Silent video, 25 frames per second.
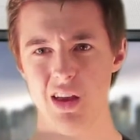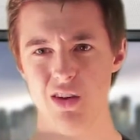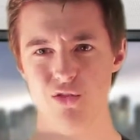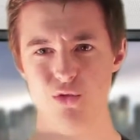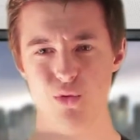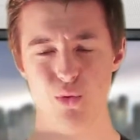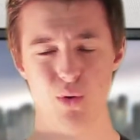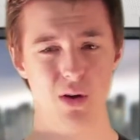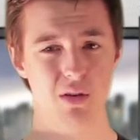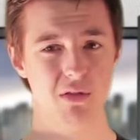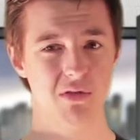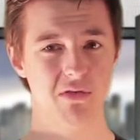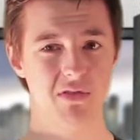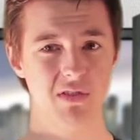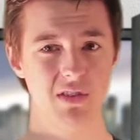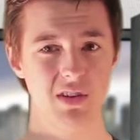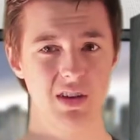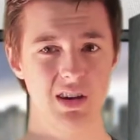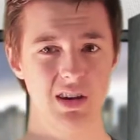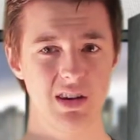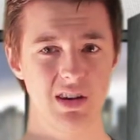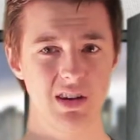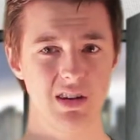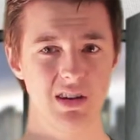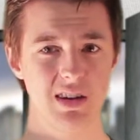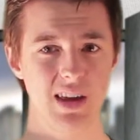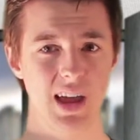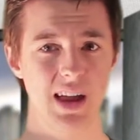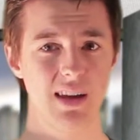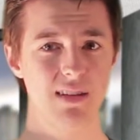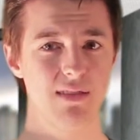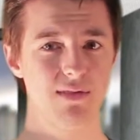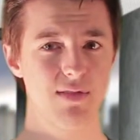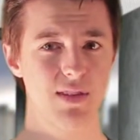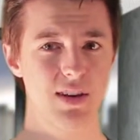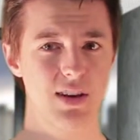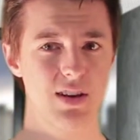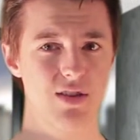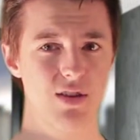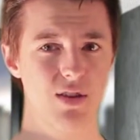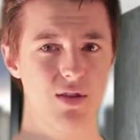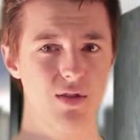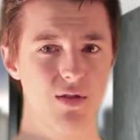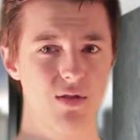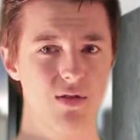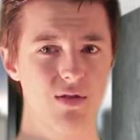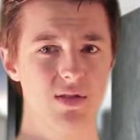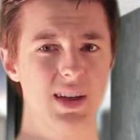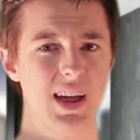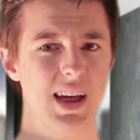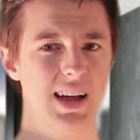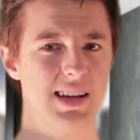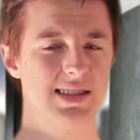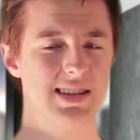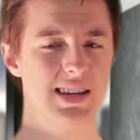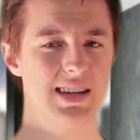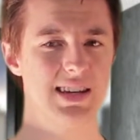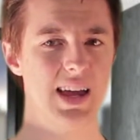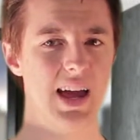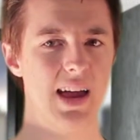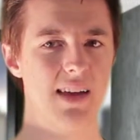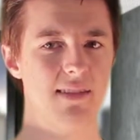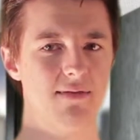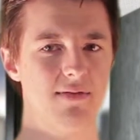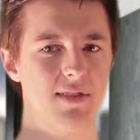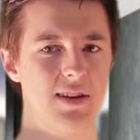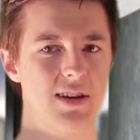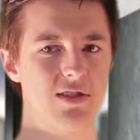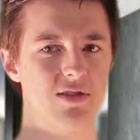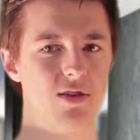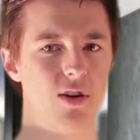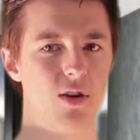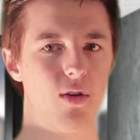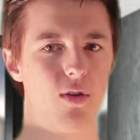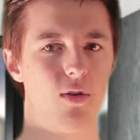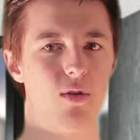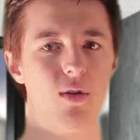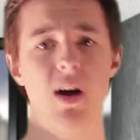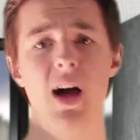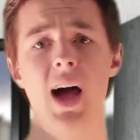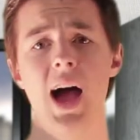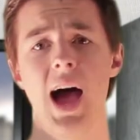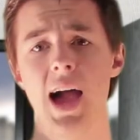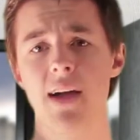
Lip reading: 12 feet, 10 feet total. Yeah, let's say 10 feet total.